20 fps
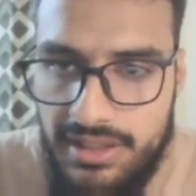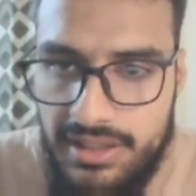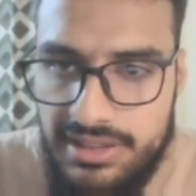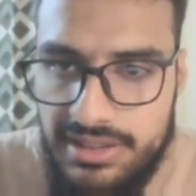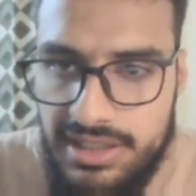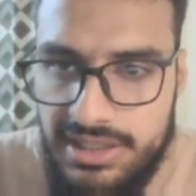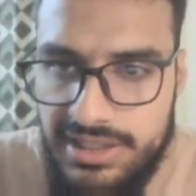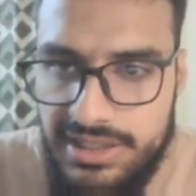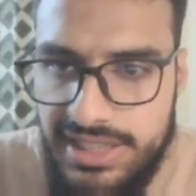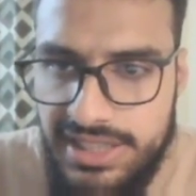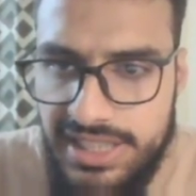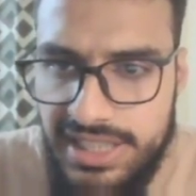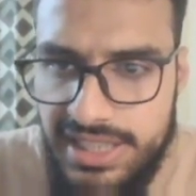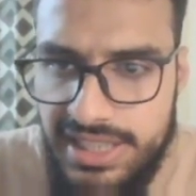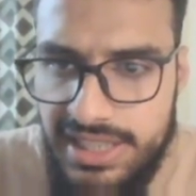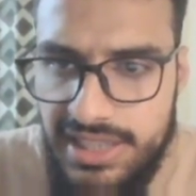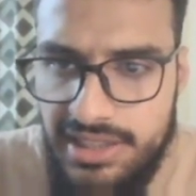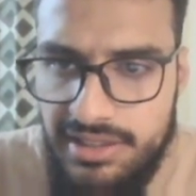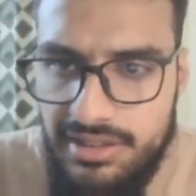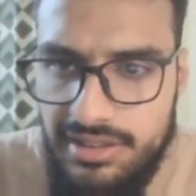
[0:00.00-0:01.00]
the
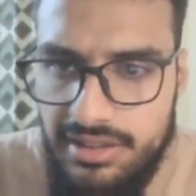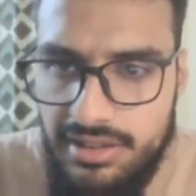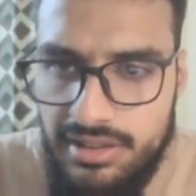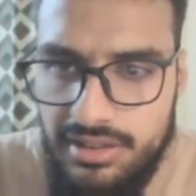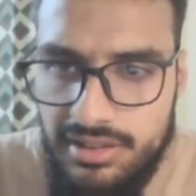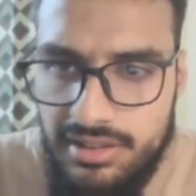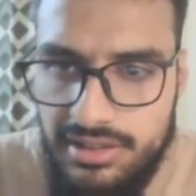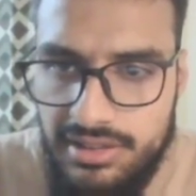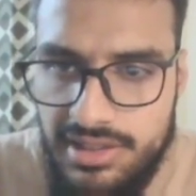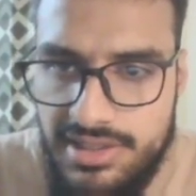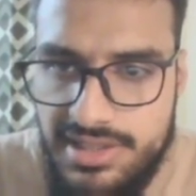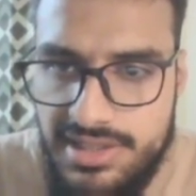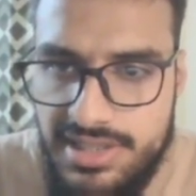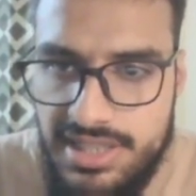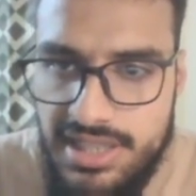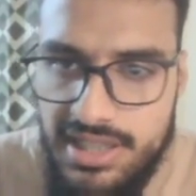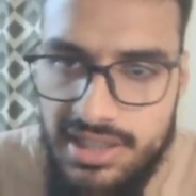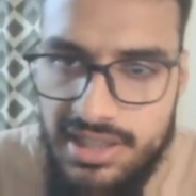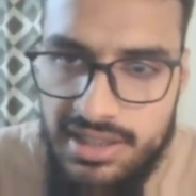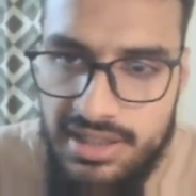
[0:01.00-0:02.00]
t, this
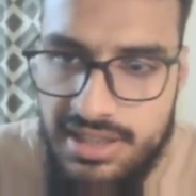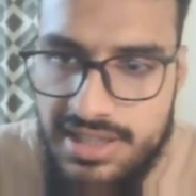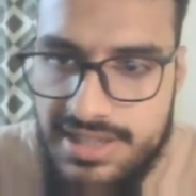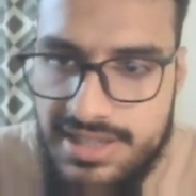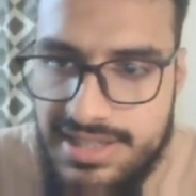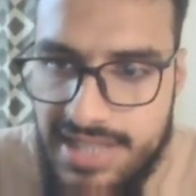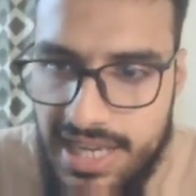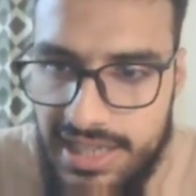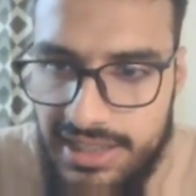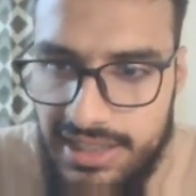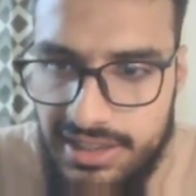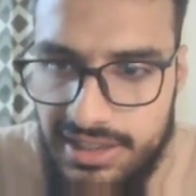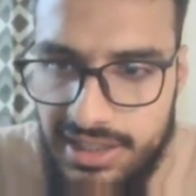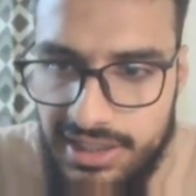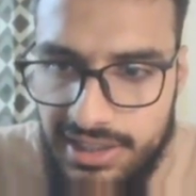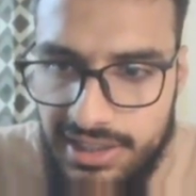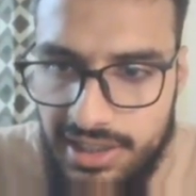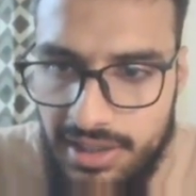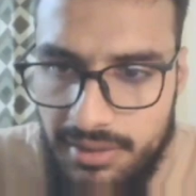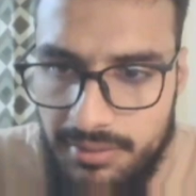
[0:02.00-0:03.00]
t sin
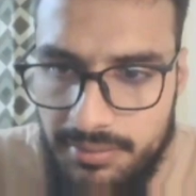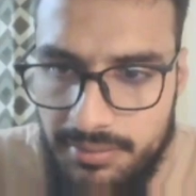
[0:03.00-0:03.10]
theta